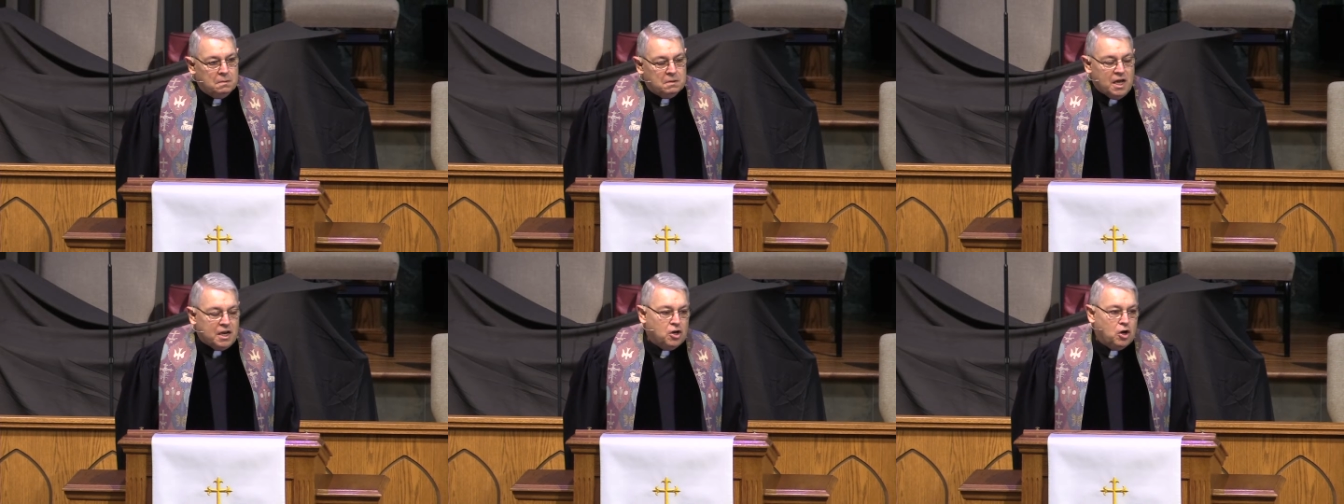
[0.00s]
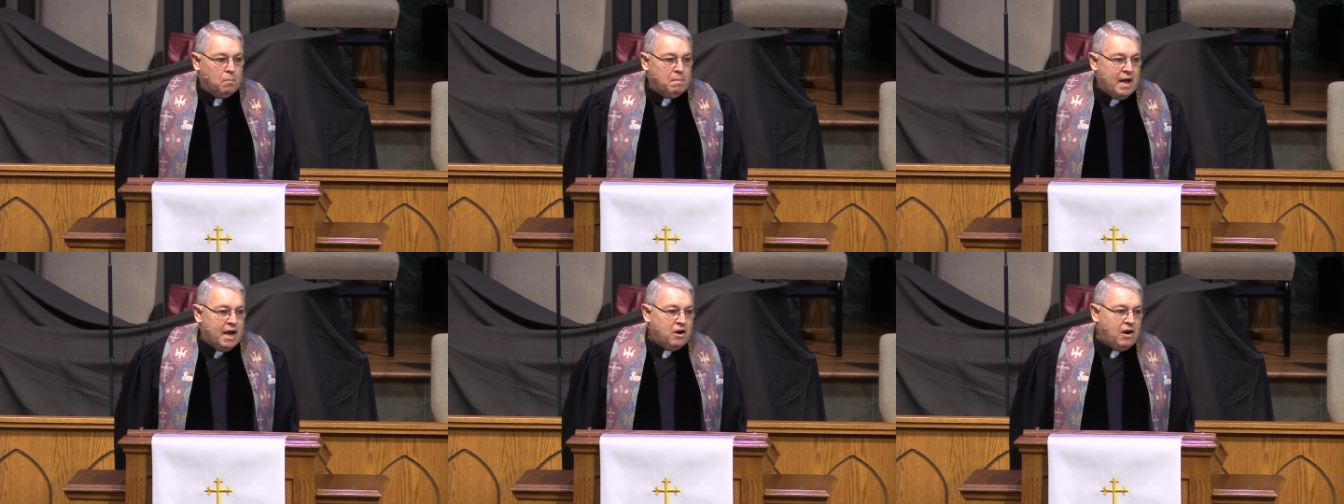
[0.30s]
That
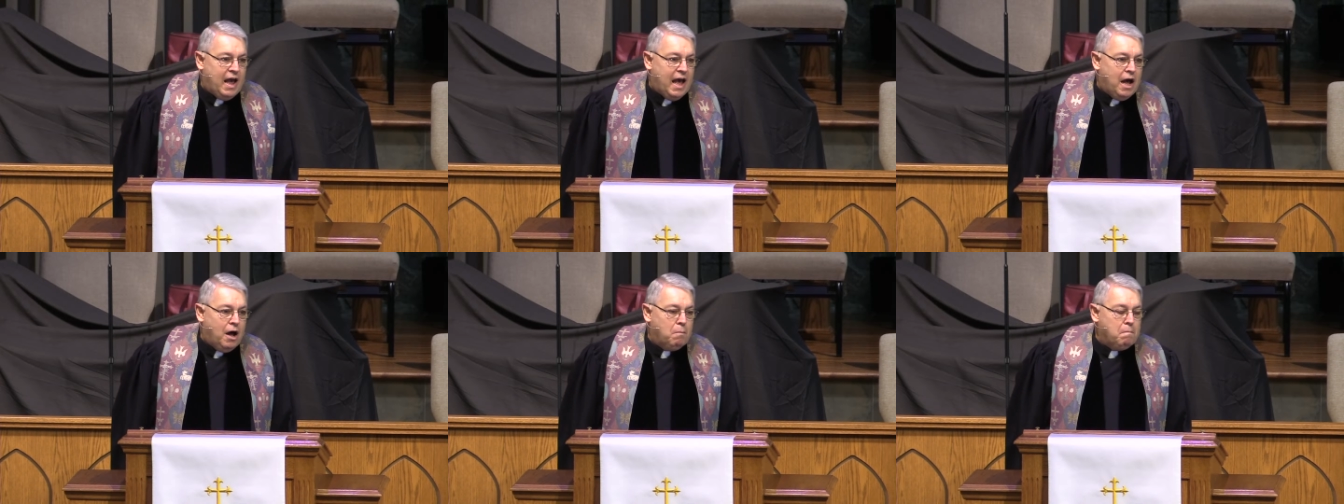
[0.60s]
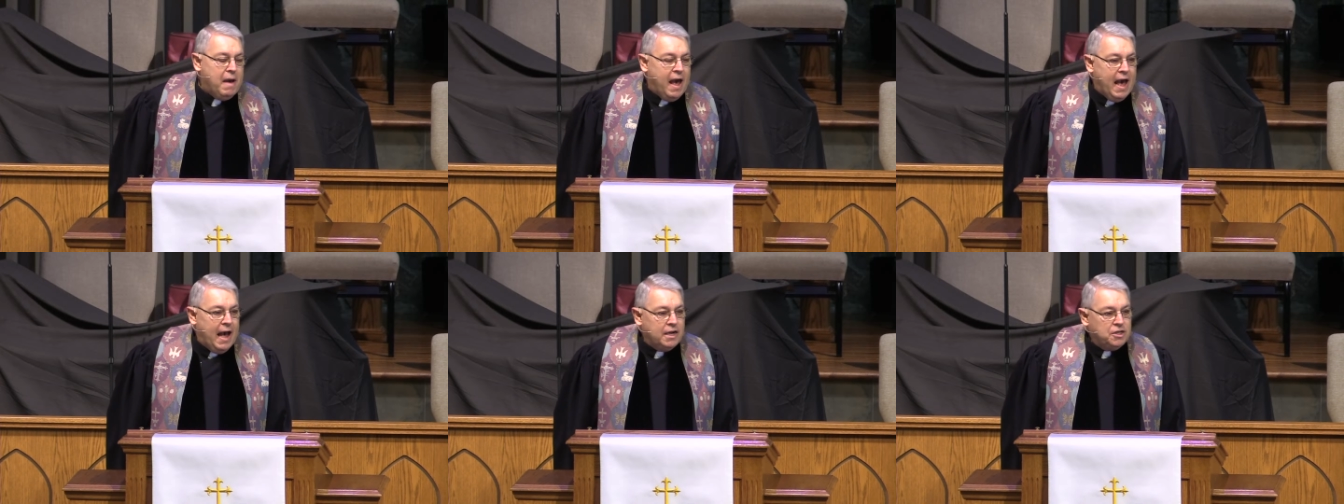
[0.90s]
no matter how
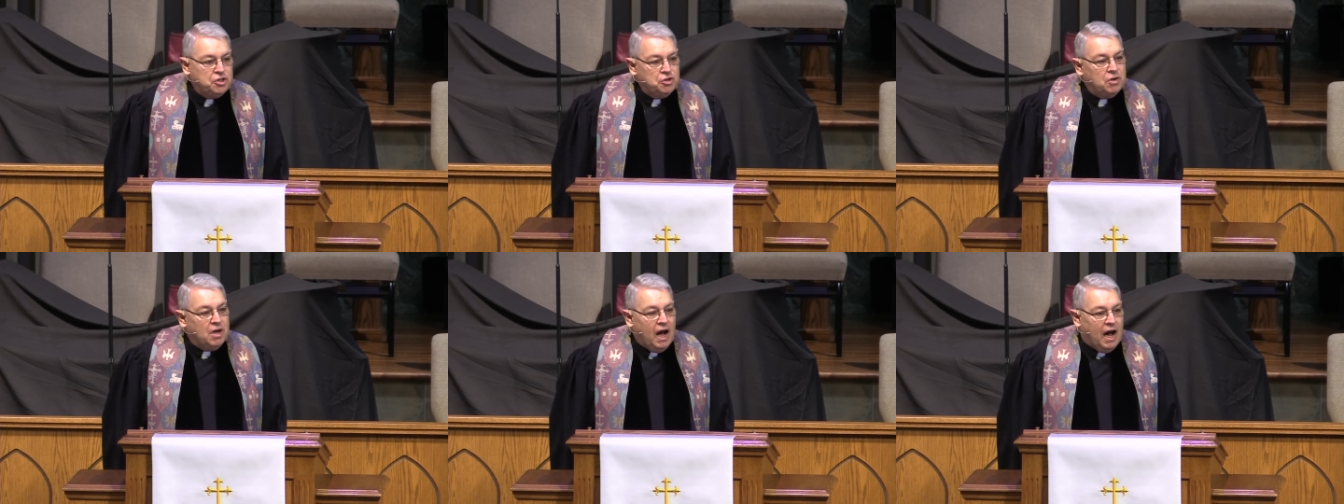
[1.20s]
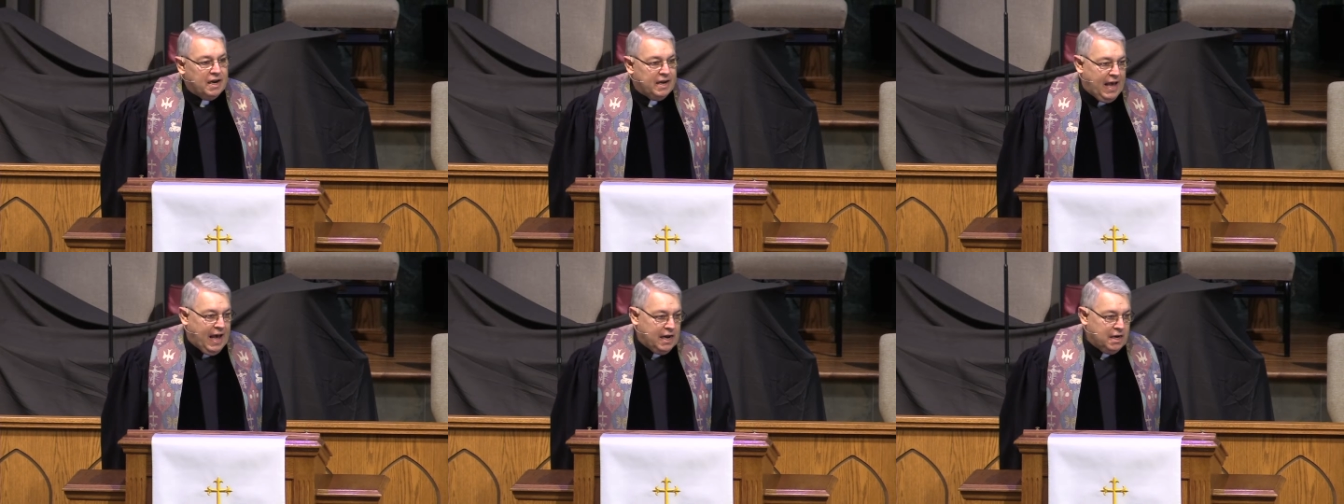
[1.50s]
mad you
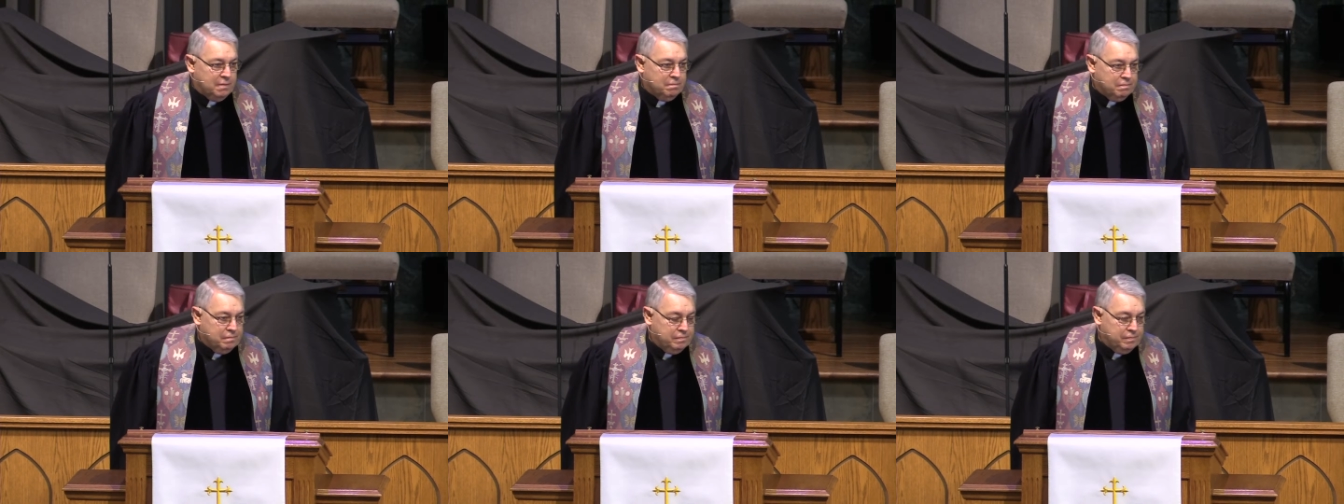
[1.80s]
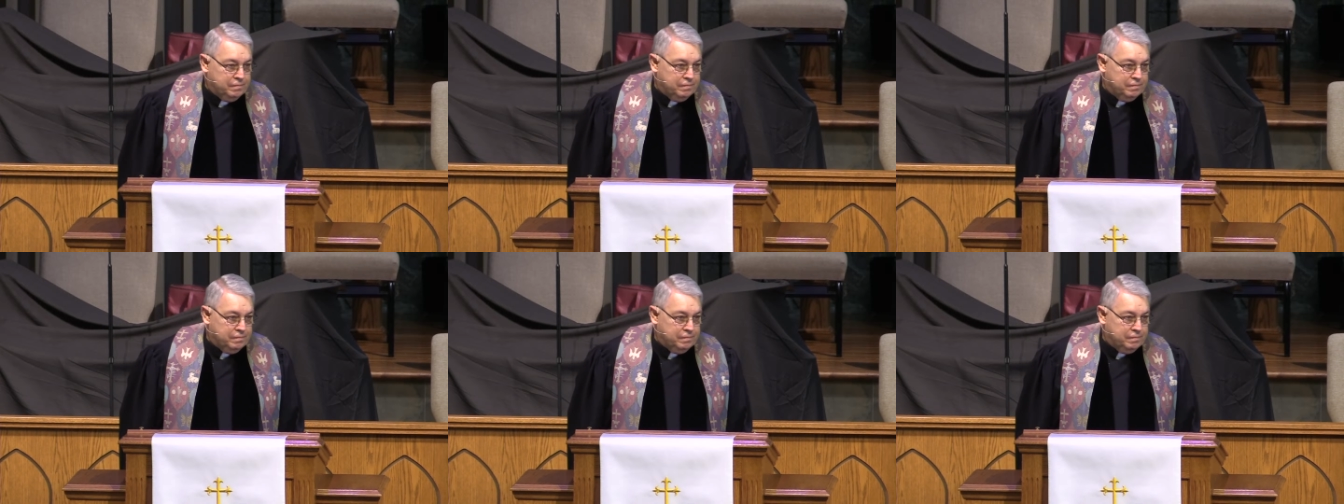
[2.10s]
got at him,